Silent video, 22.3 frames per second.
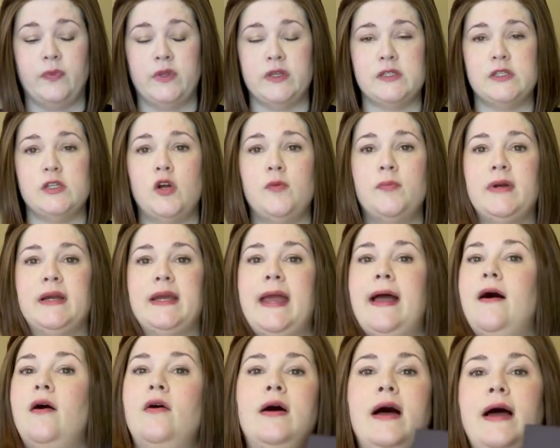notebook
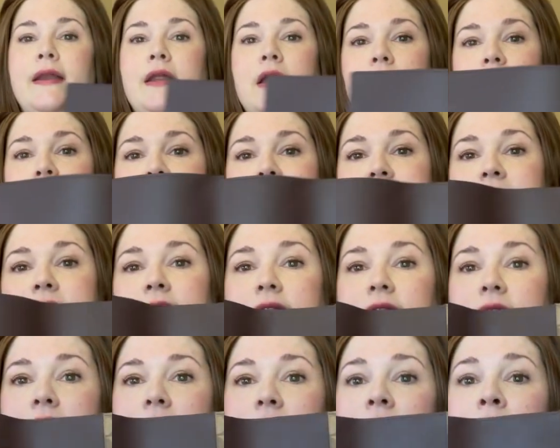out, I noticed that
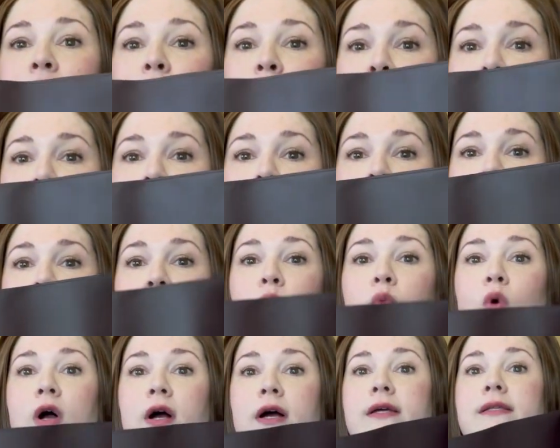it really
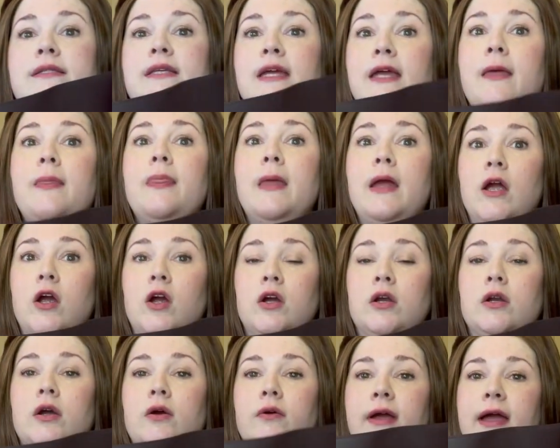was in
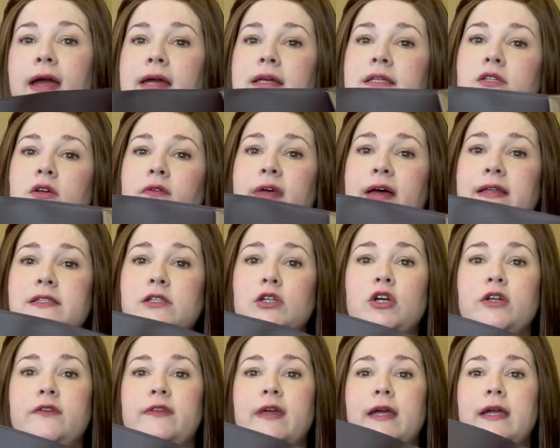there. Okay, so that's a
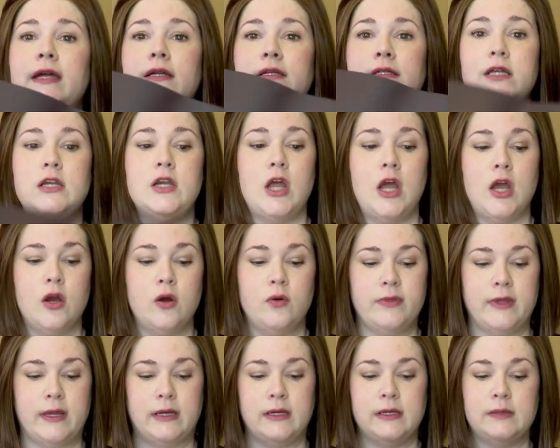good thing to know,
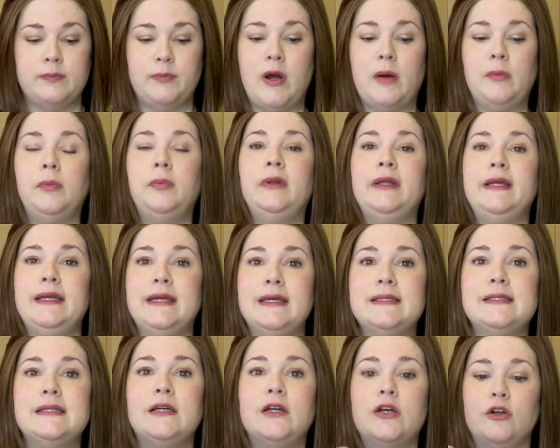that it probably
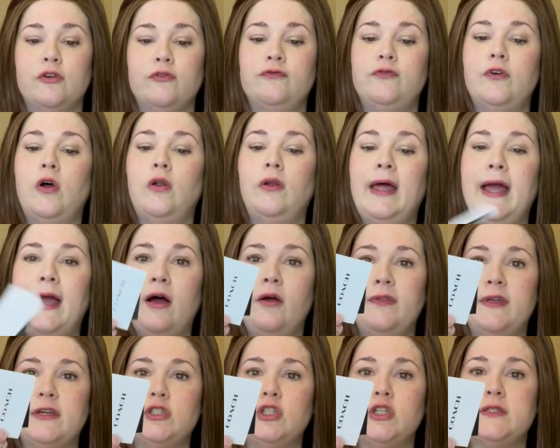isn't going to fall
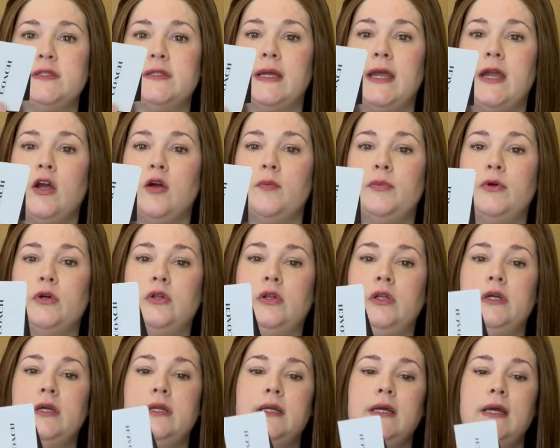out. That's just the care
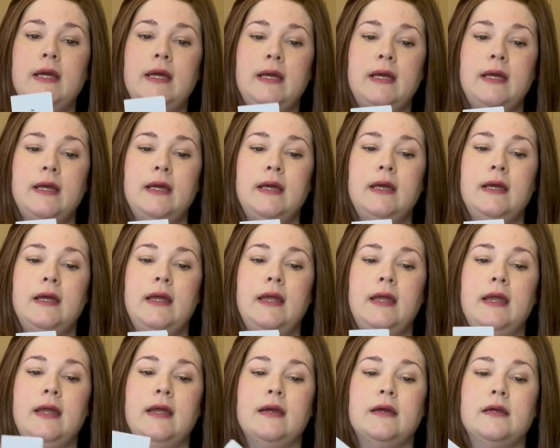booklet.
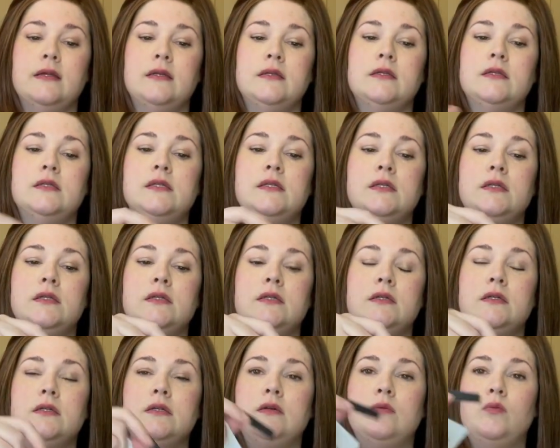And
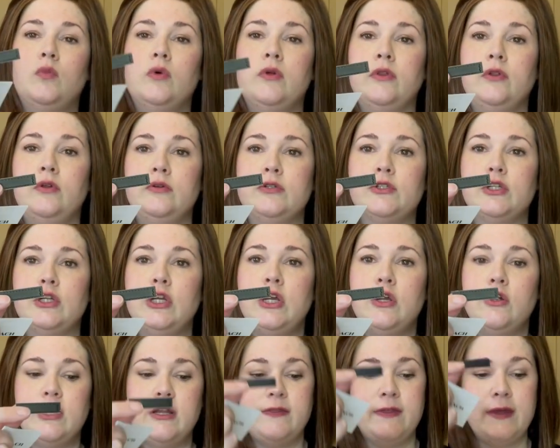one of the little
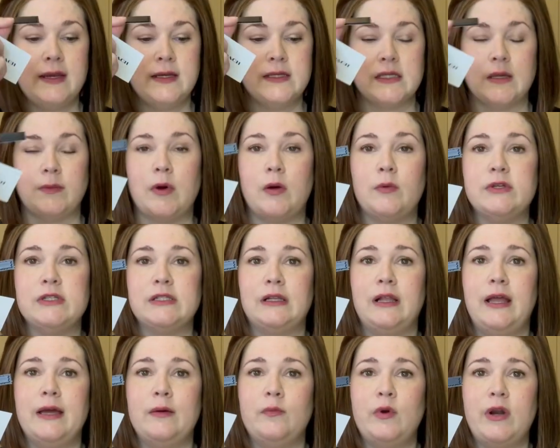security things, I'm always
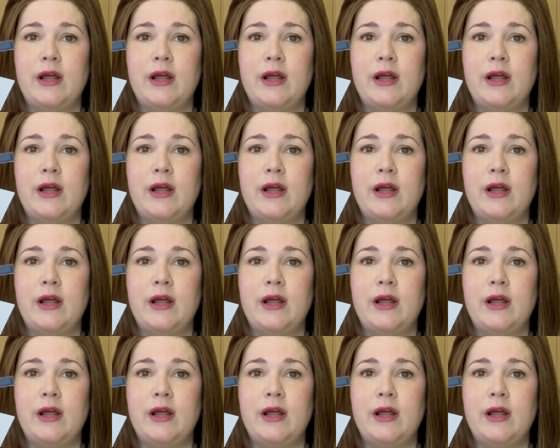glad when